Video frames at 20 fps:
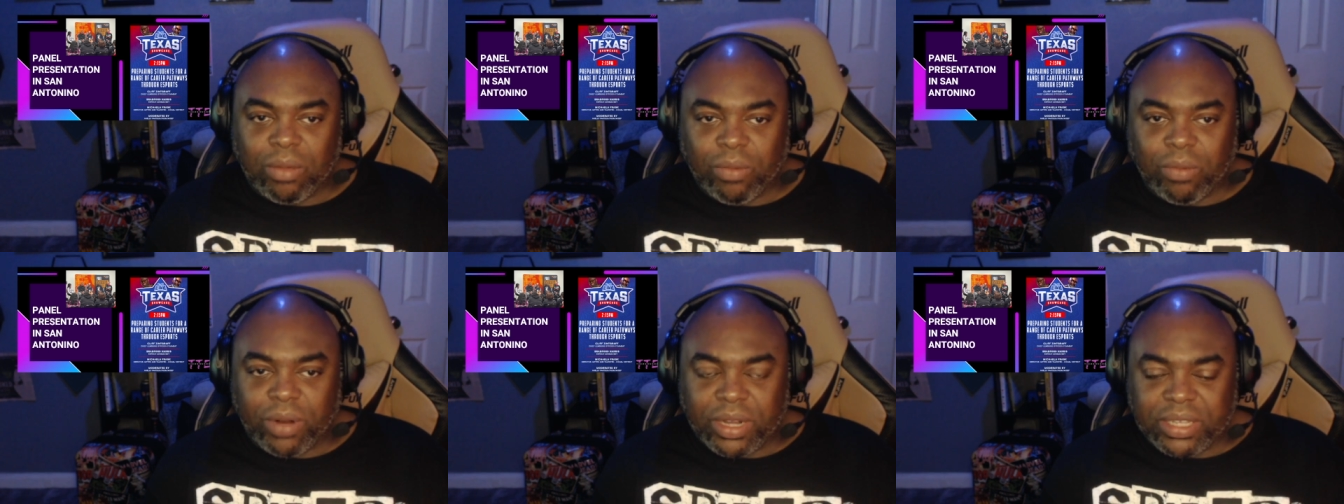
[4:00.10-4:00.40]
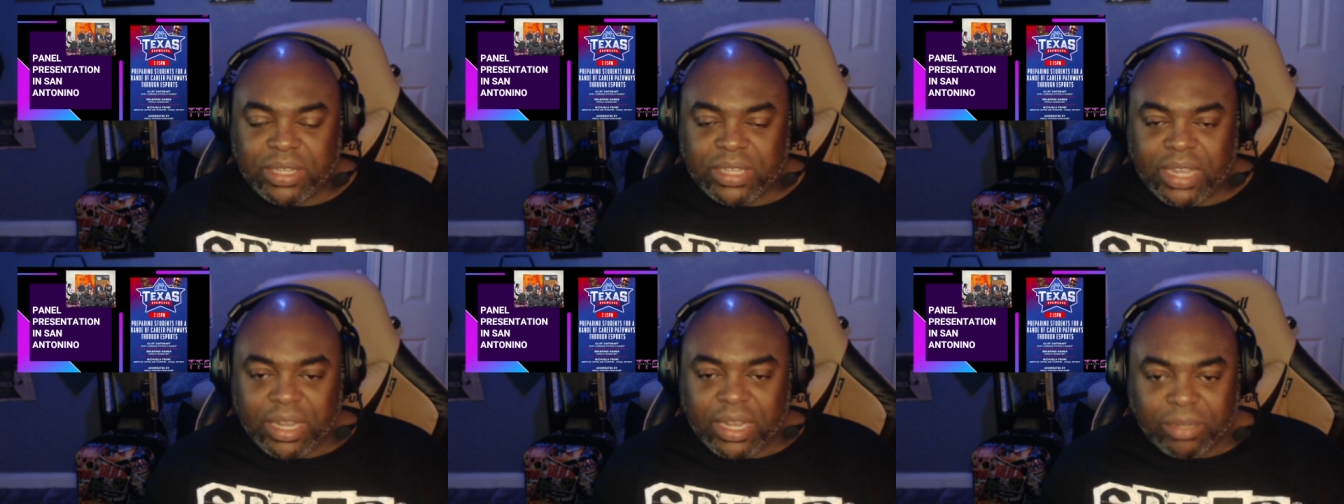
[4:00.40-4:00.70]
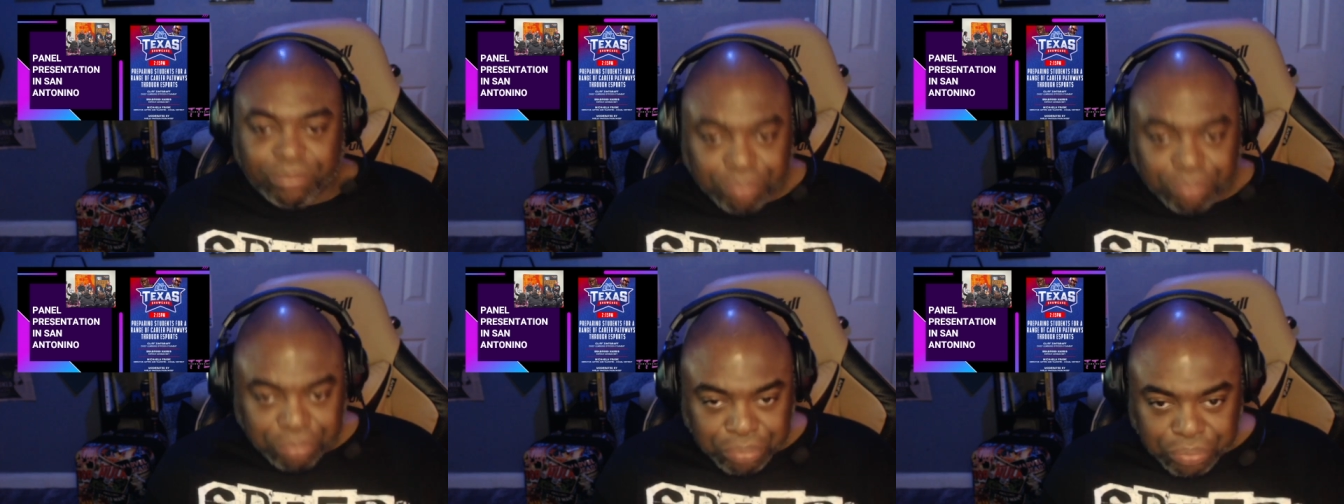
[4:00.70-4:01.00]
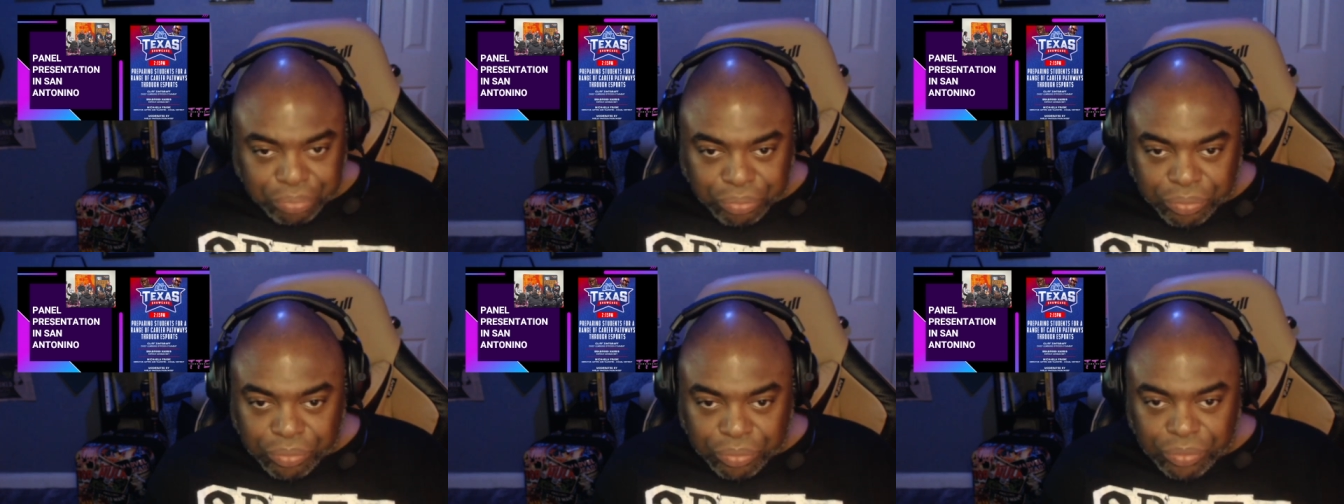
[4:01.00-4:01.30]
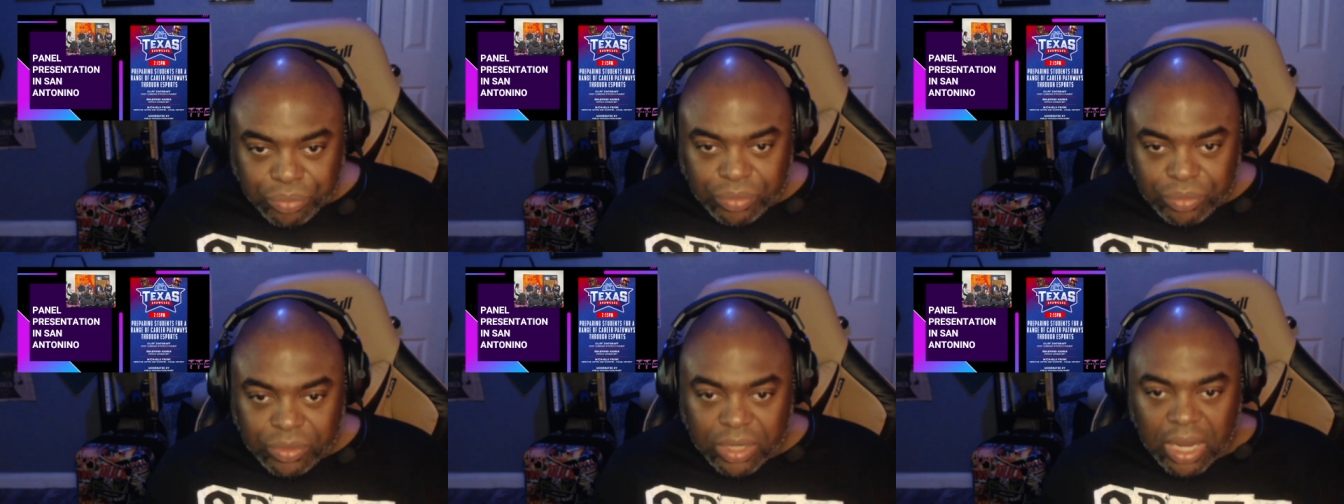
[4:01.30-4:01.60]
want to say
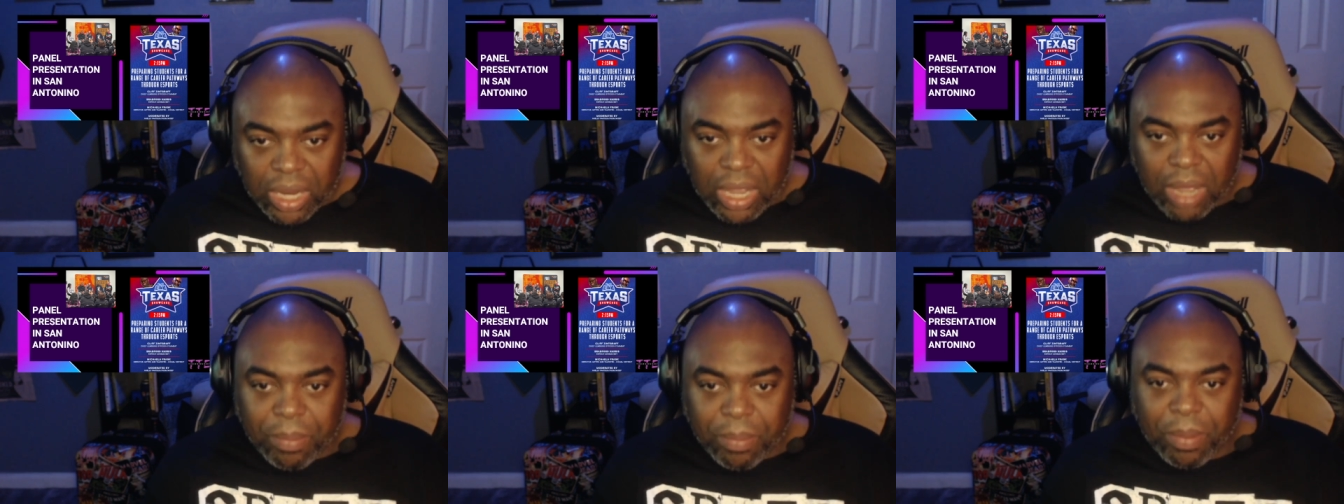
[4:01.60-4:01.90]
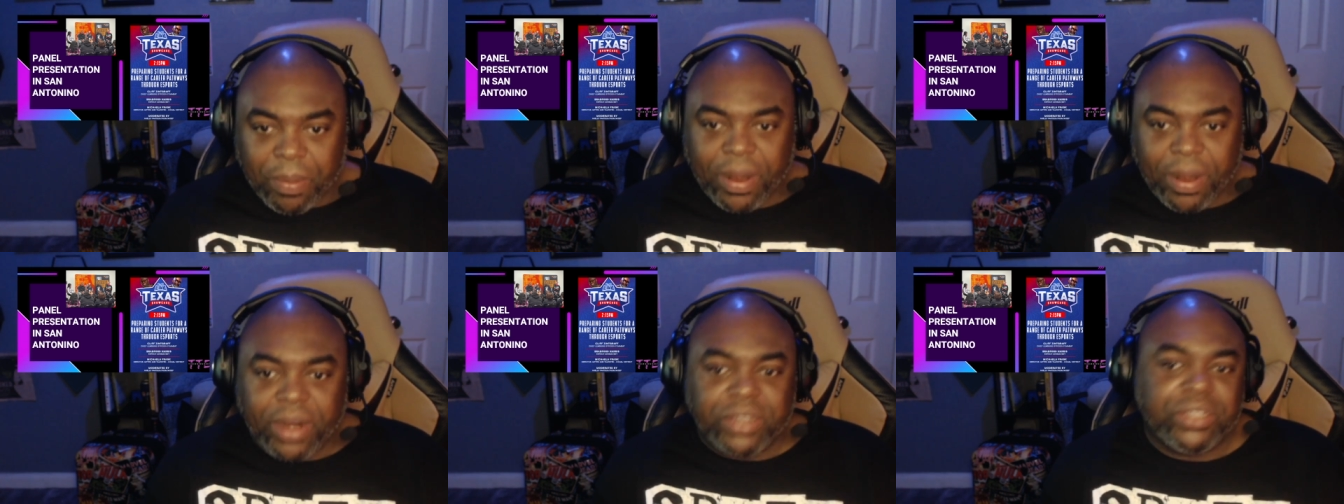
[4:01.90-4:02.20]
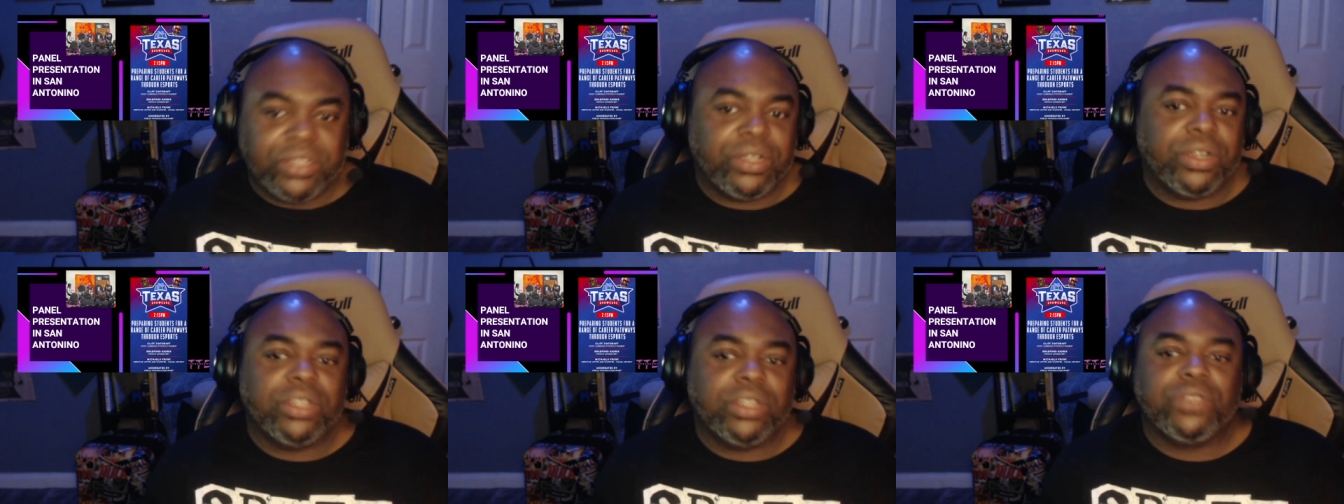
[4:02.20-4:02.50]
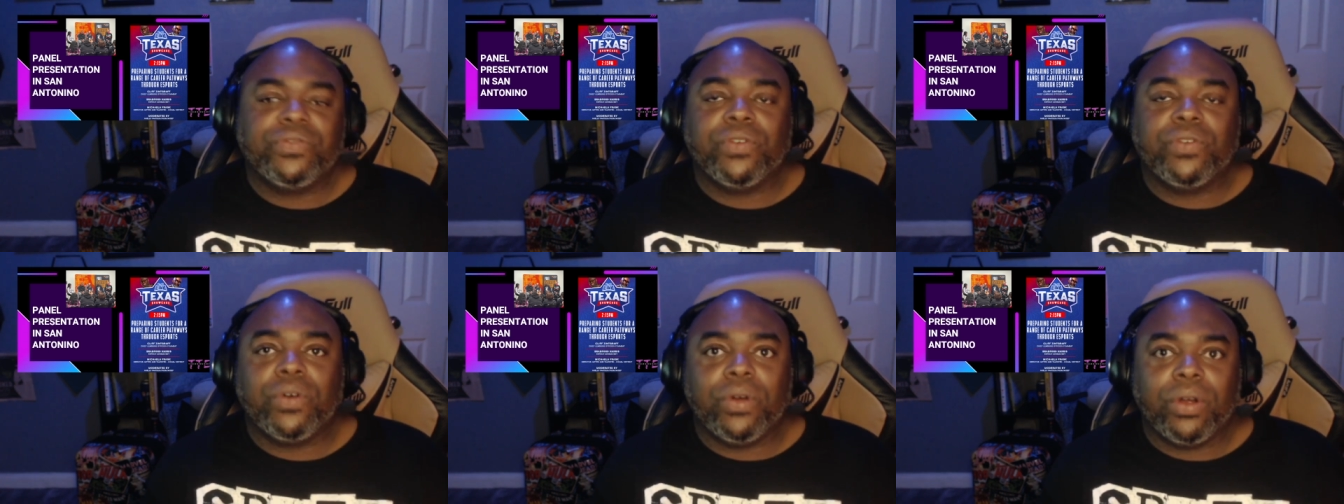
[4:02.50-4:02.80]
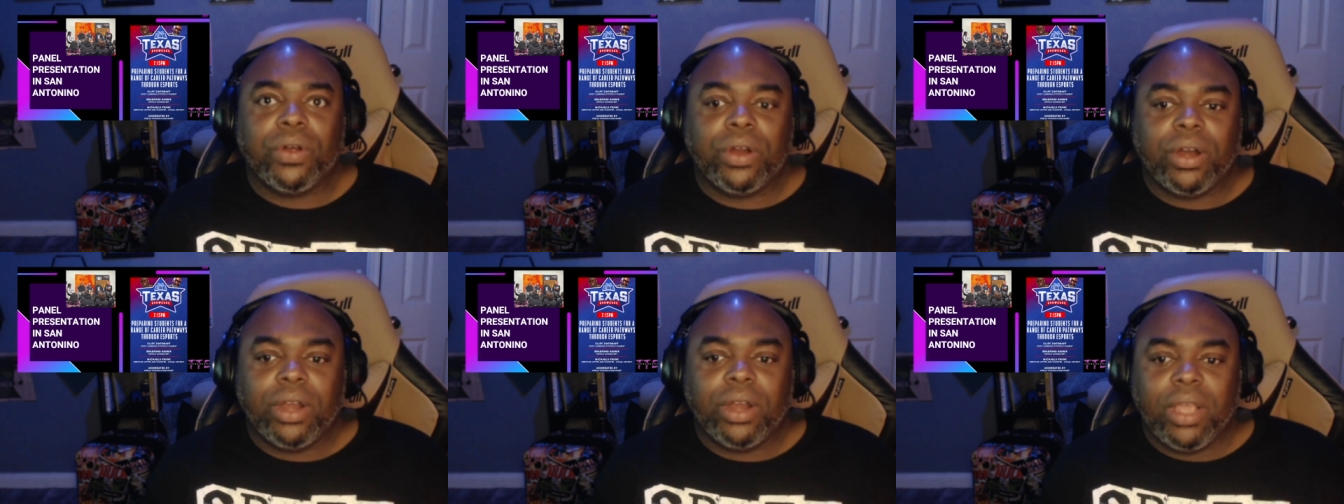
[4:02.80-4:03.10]
uh, preparing students
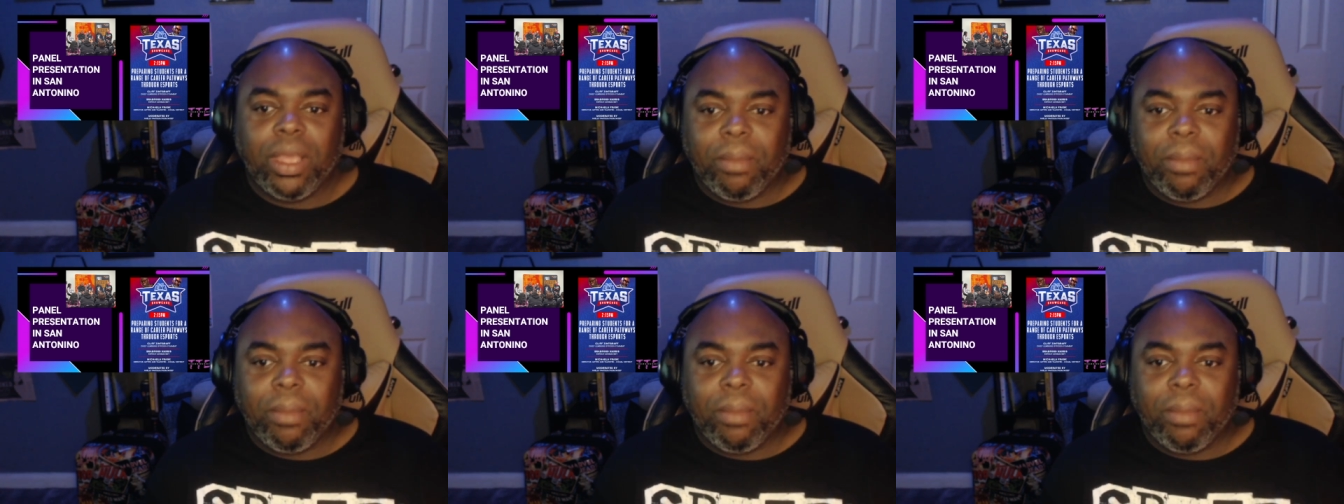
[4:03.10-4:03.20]
for